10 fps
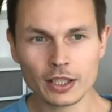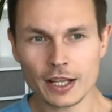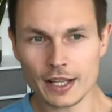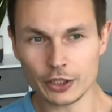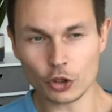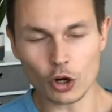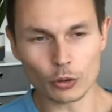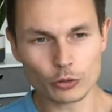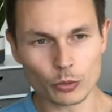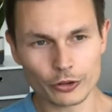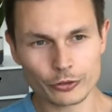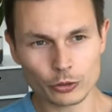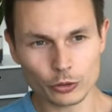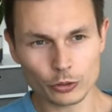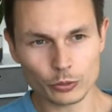And then you're going to want
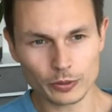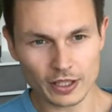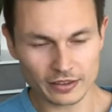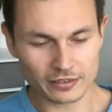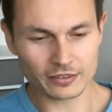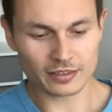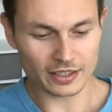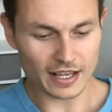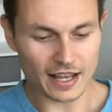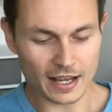to tier